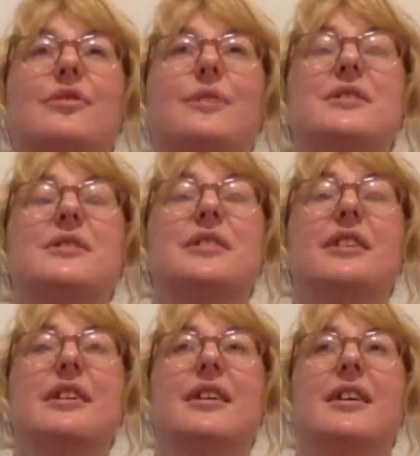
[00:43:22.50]
a good
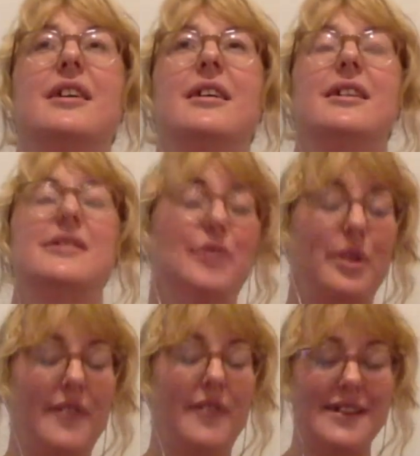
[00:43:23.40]
question.
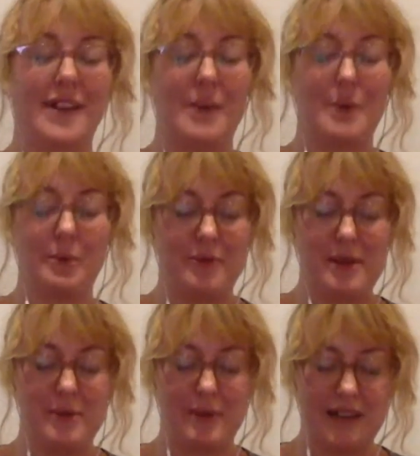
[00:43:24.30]
There's a few things that come
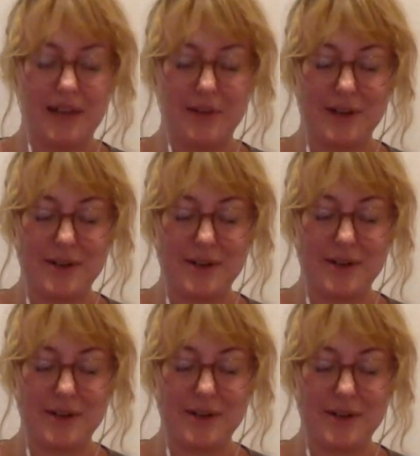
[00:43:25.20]
up for me when hearing
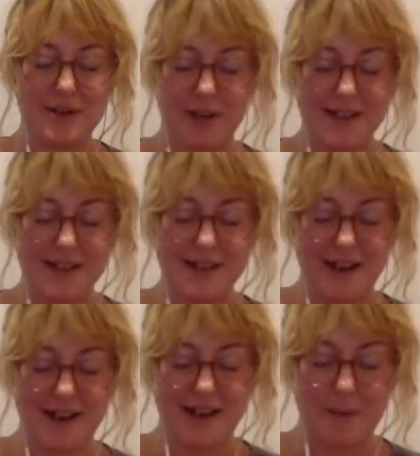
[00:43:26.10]
you speak. The one
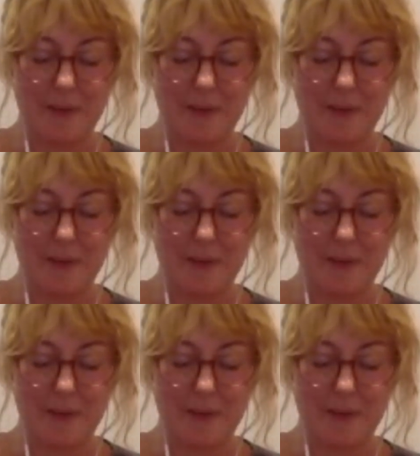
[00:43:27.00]
is,